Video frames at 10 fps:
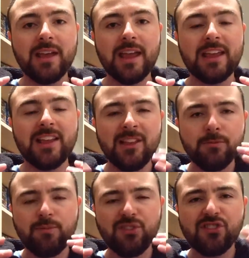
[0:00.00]
it
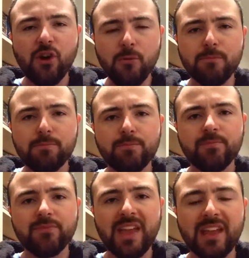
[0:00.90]
is so
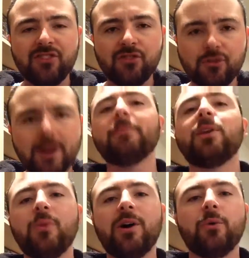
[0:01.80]

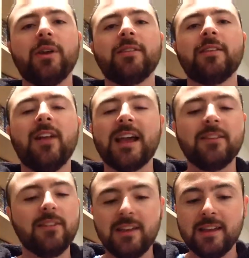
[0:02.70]
extremely well written. Like
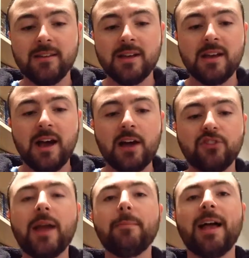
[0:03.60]
it, uh,
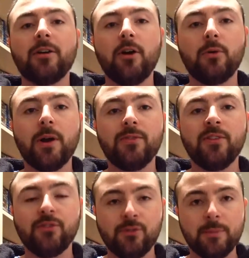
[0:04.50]
Shane Black co-wrote
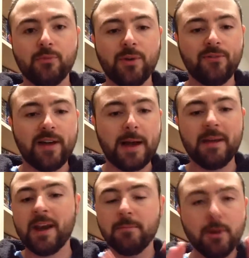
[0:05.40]
this script with, uh,
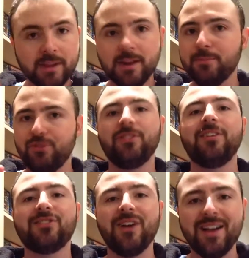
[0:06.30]
and I'm probably going to butcher
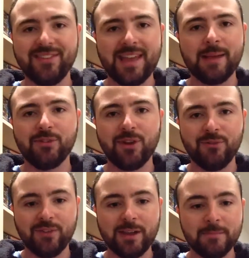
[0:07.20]
this guy's name, so
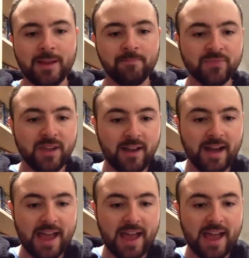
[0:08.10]
forgive me, uh,